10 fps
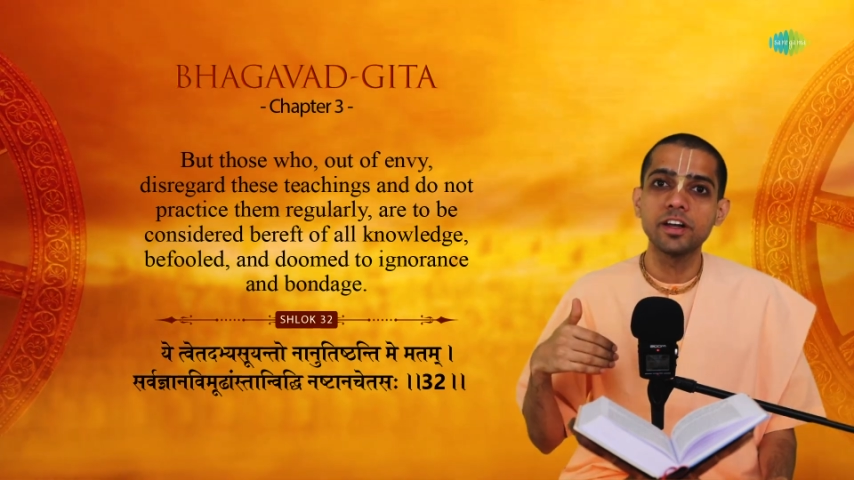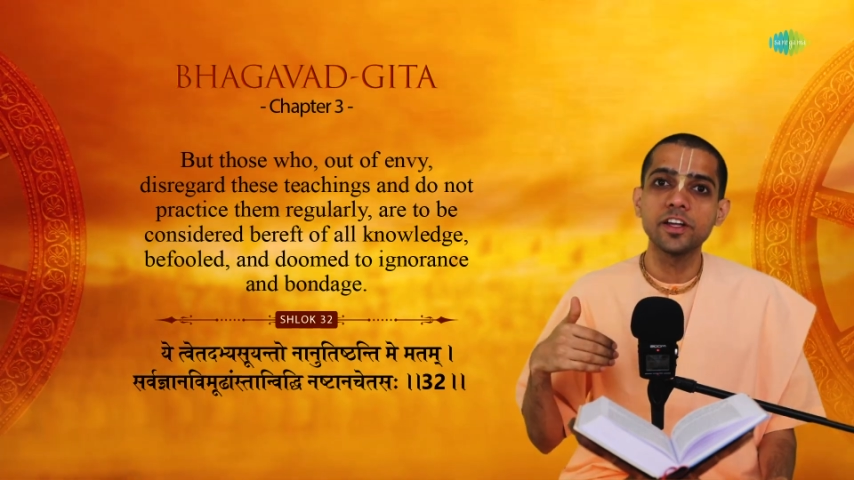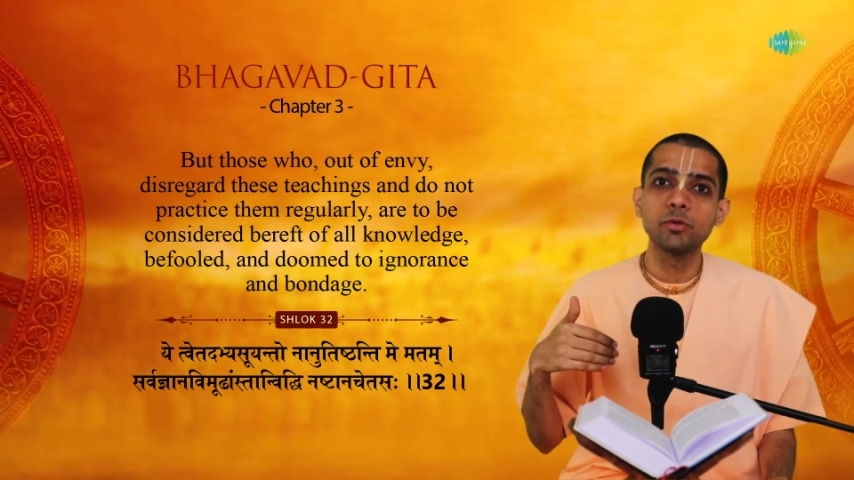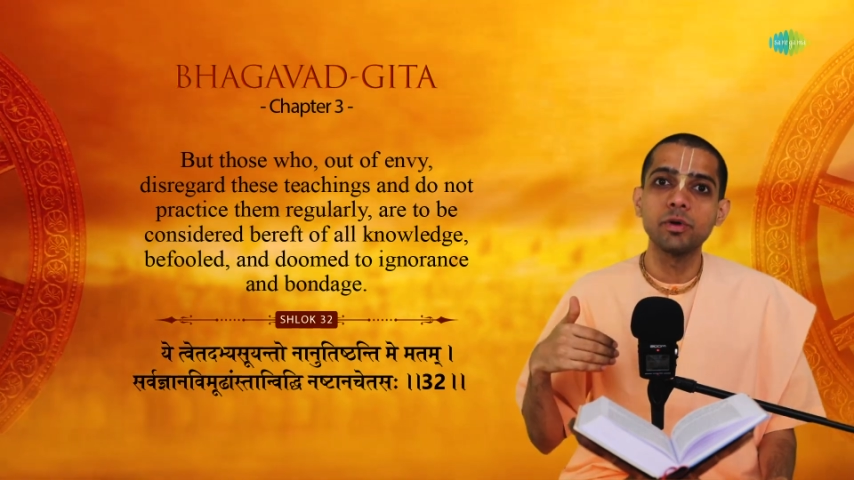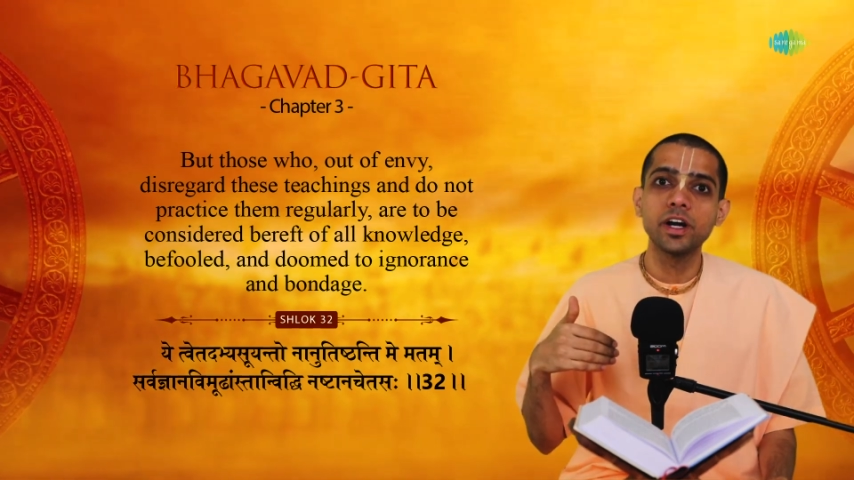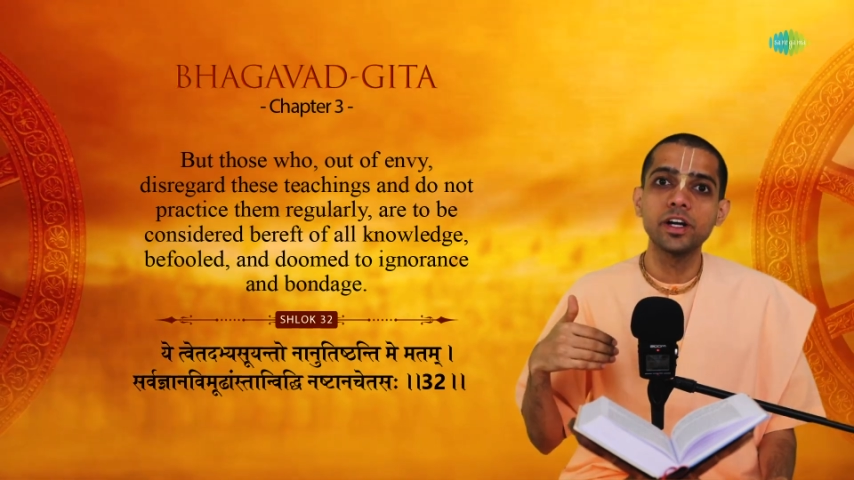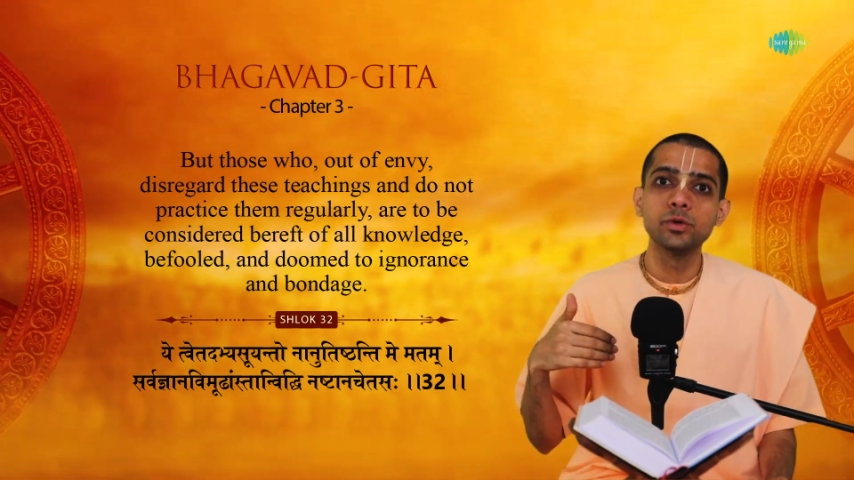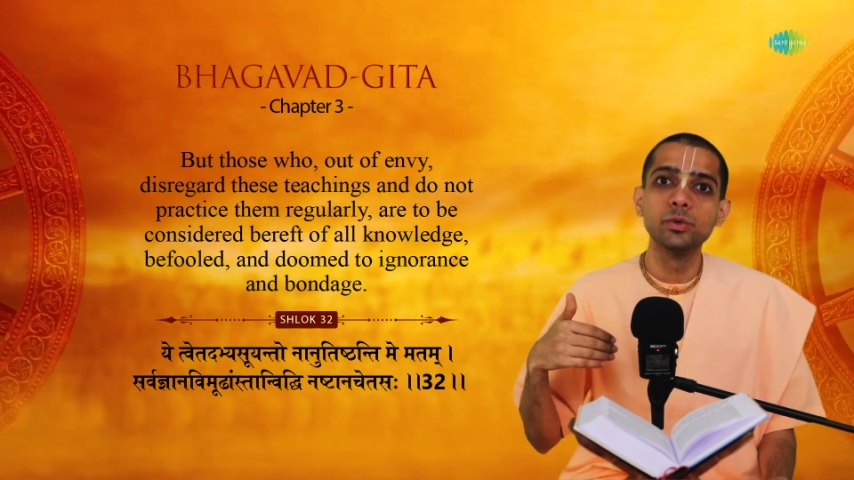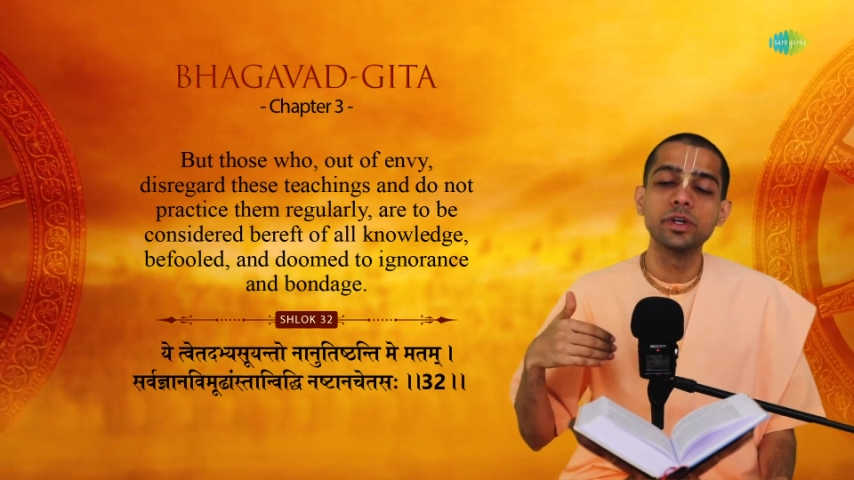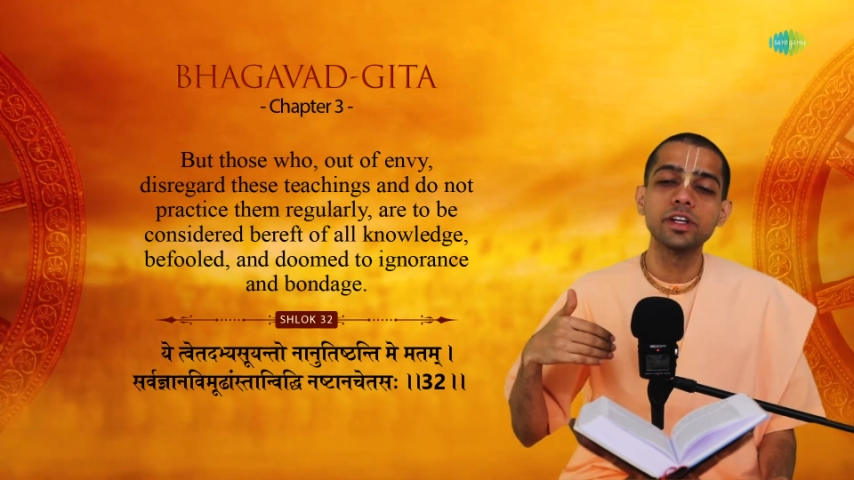required
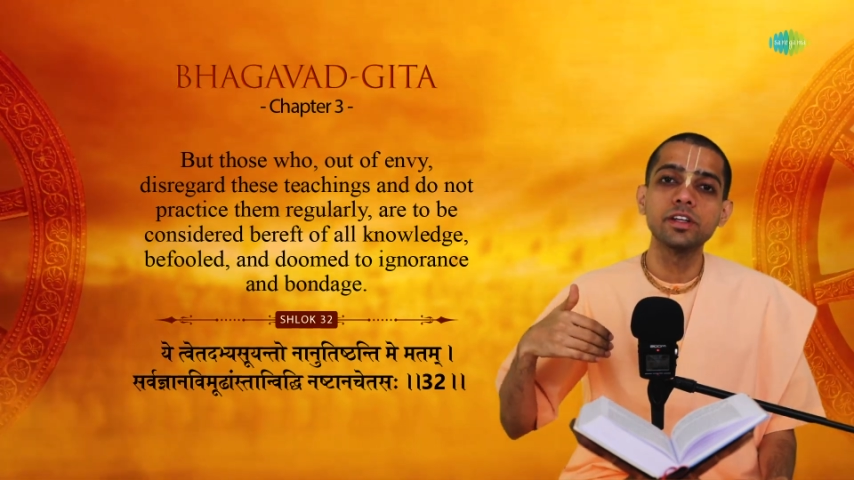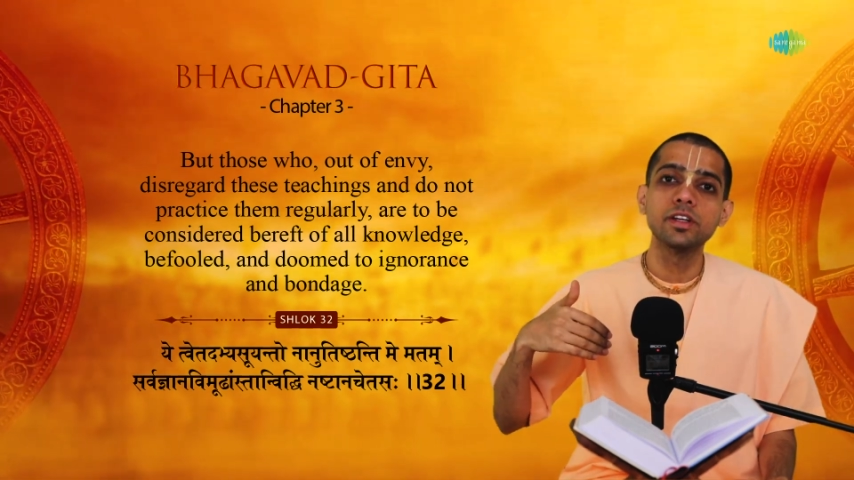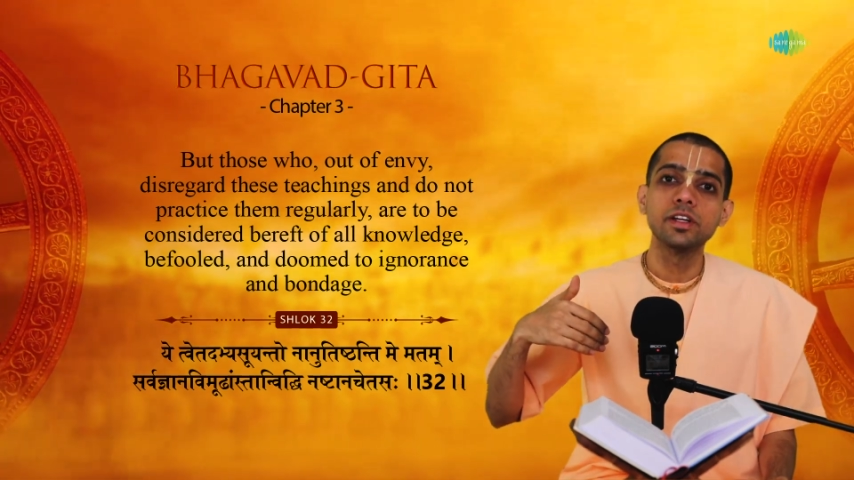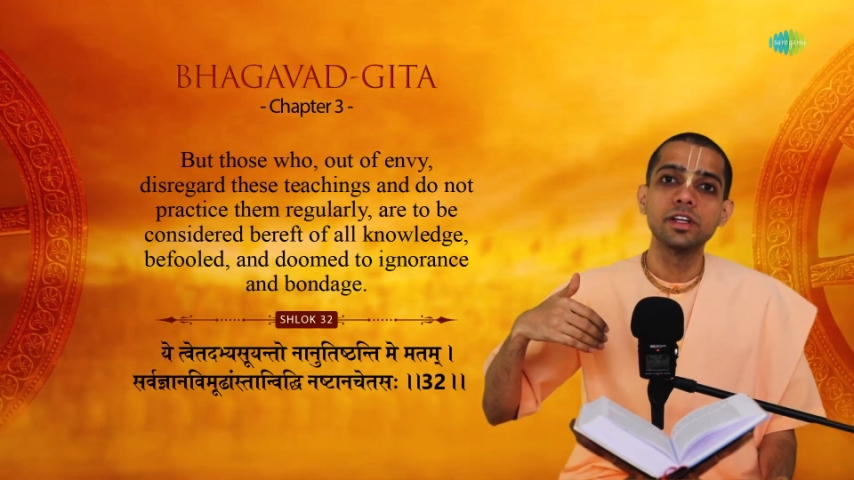who can